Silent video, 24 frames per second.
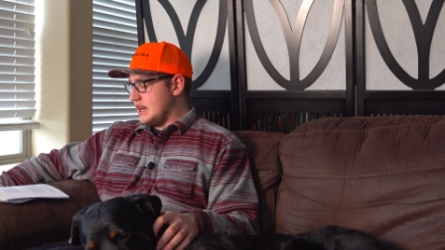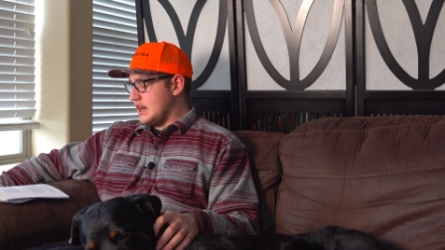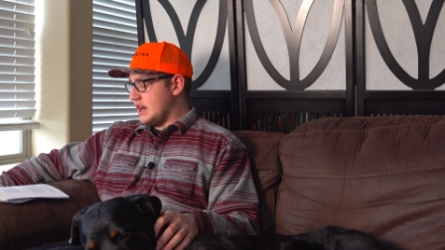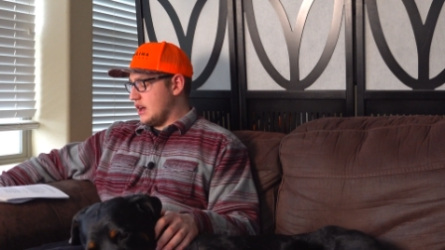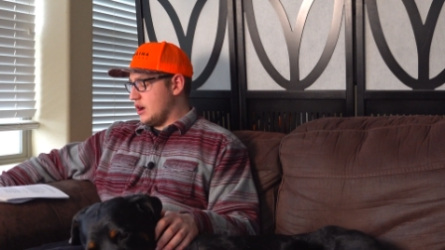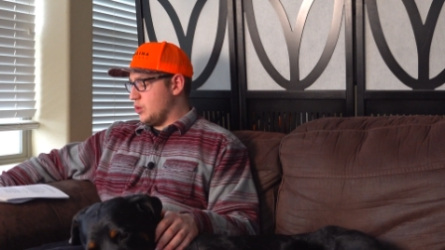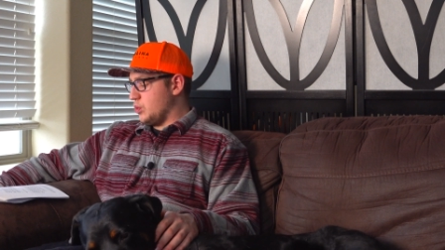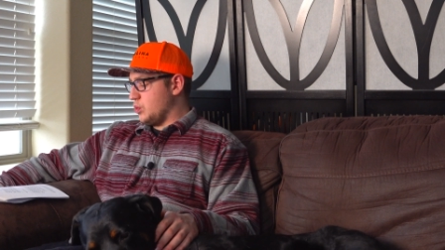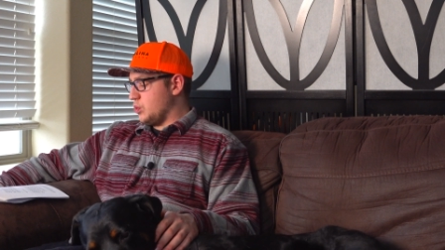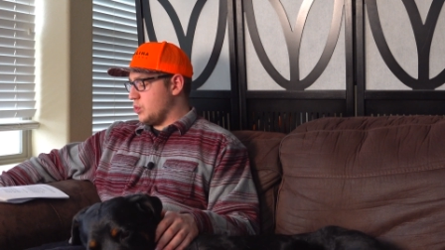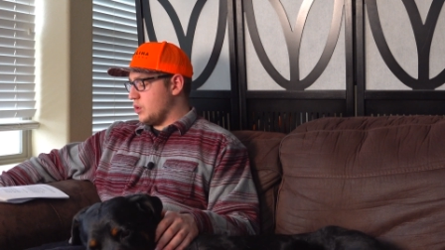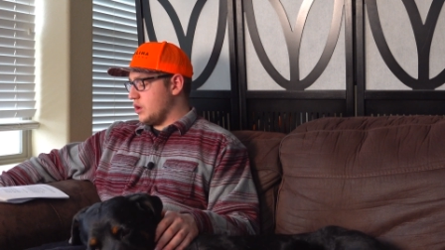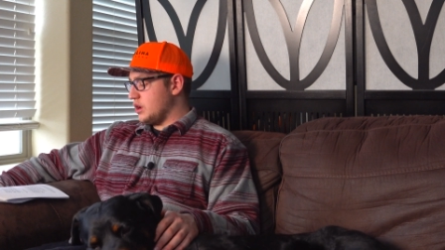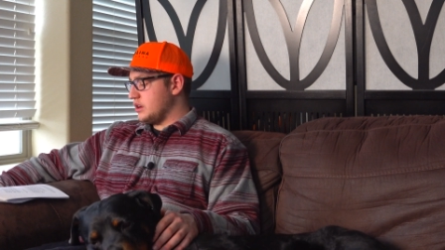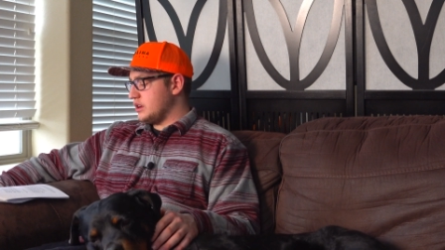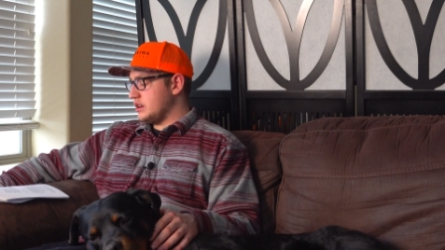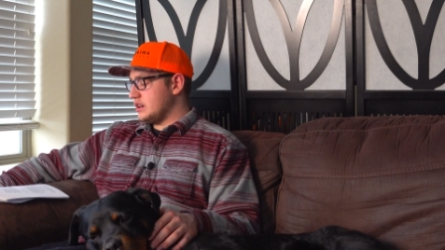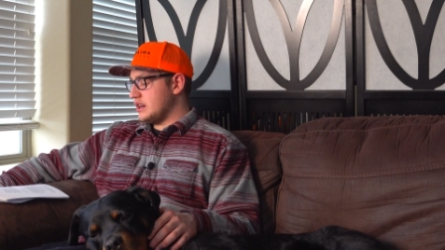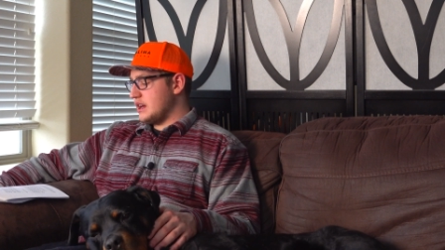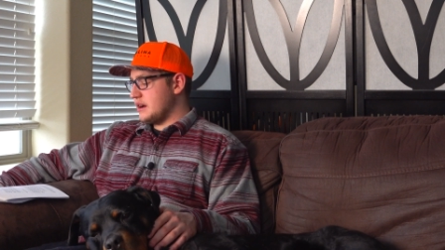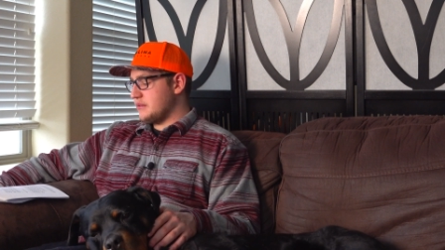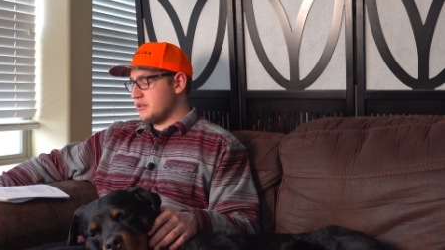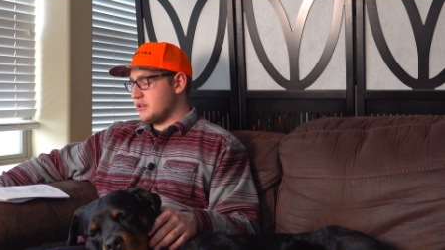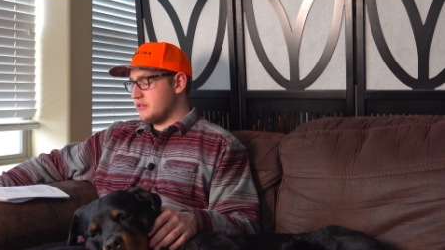
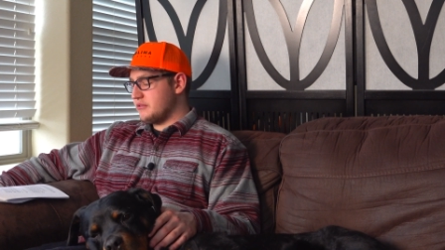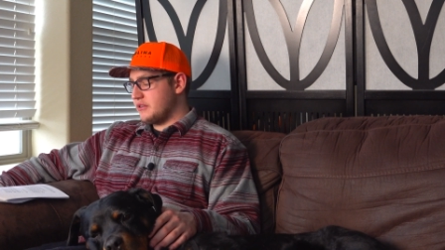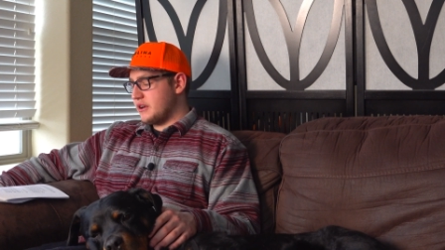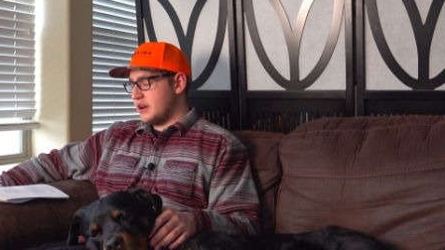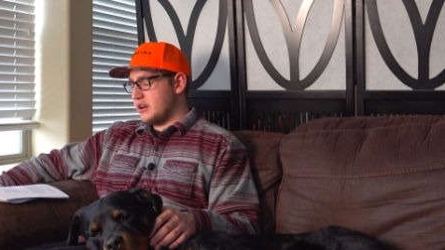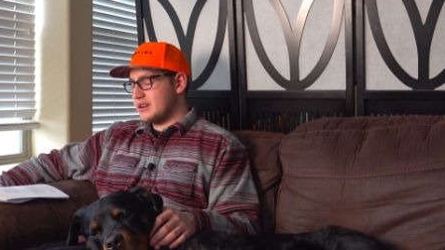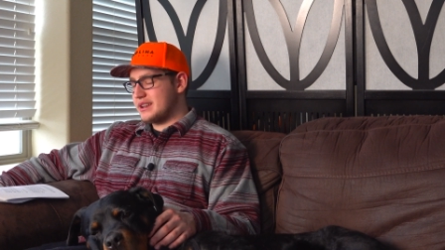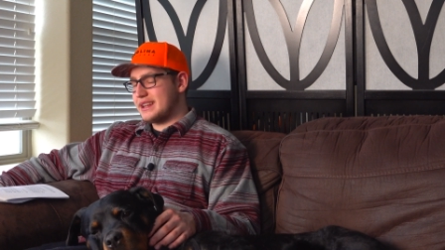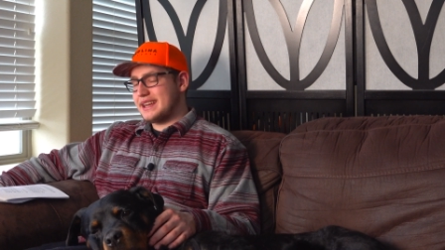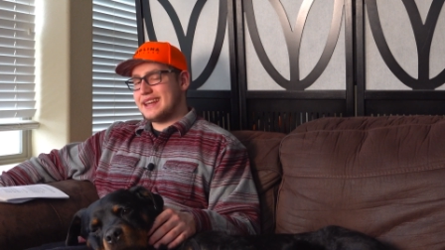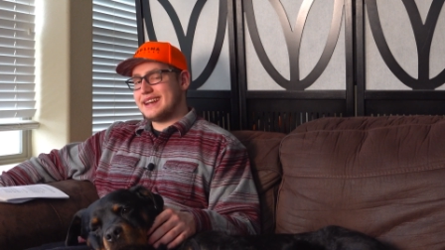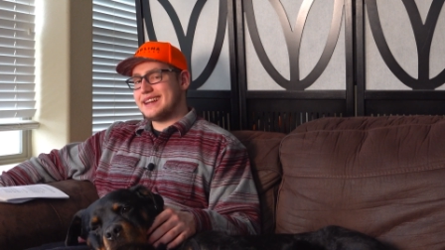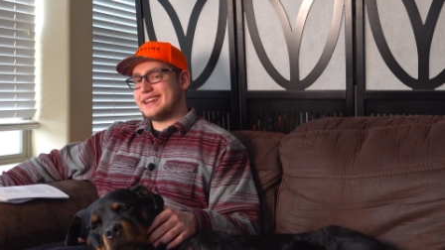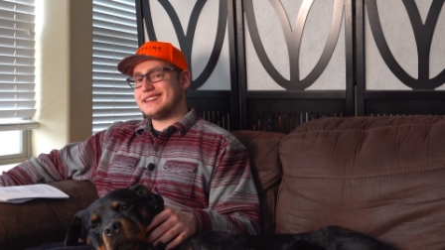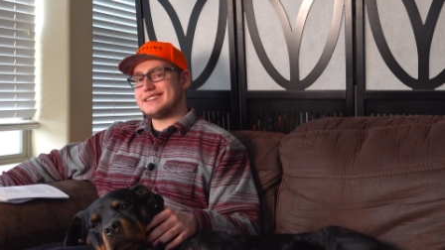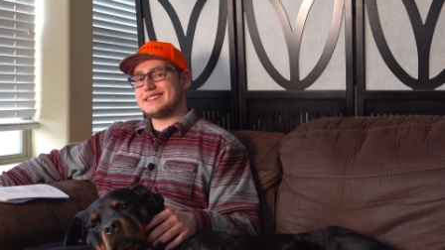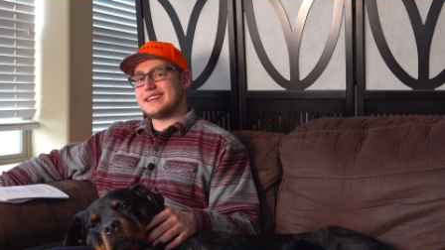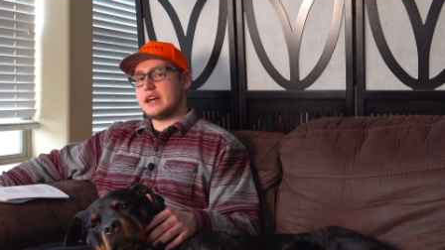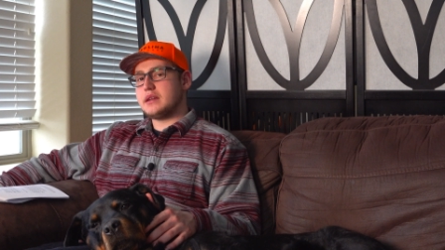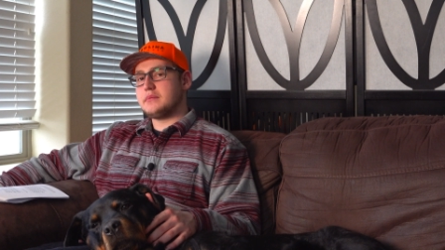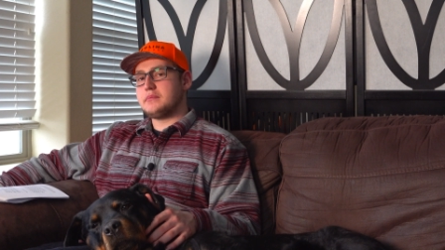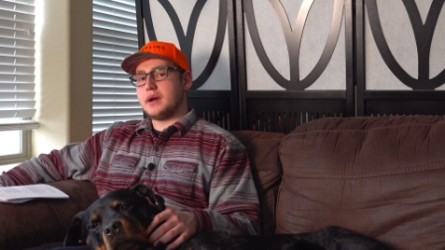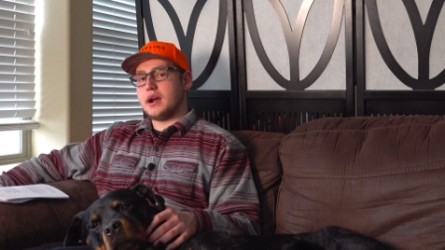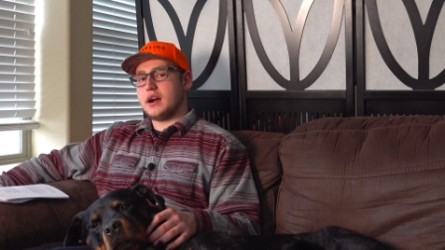One never found any
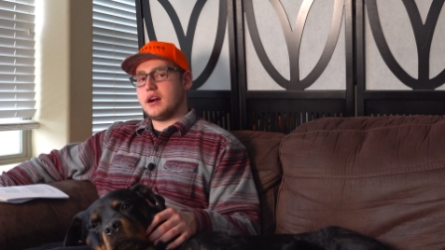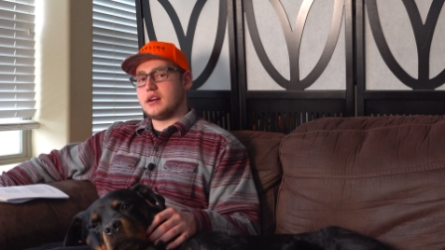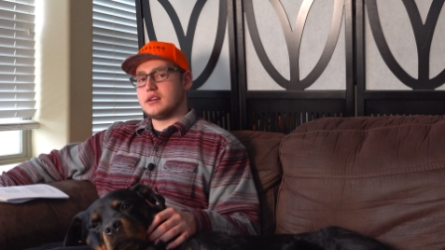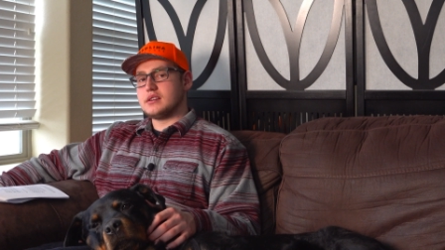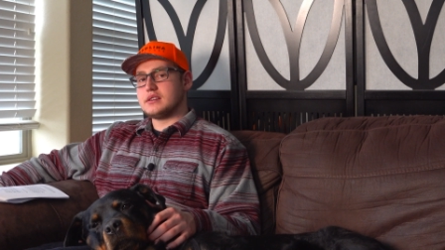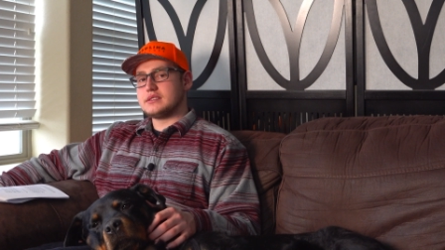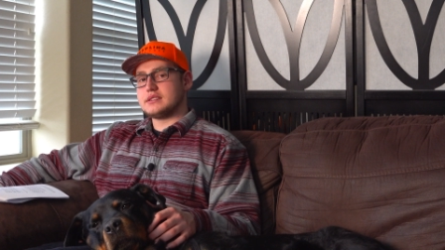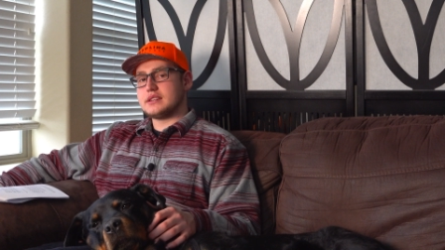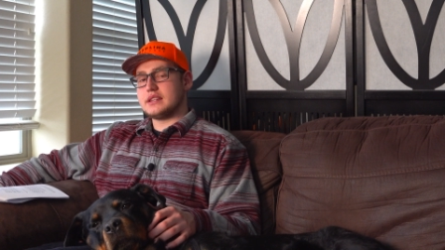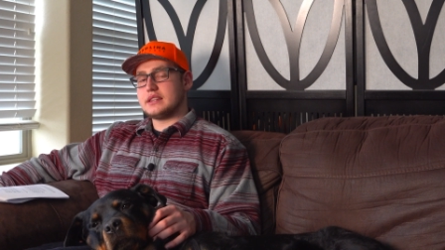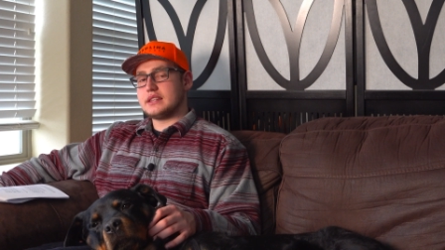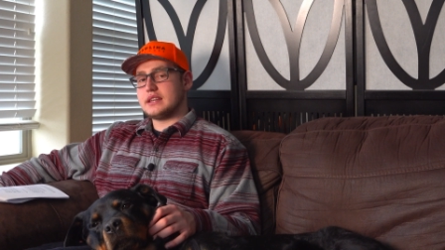dead bears,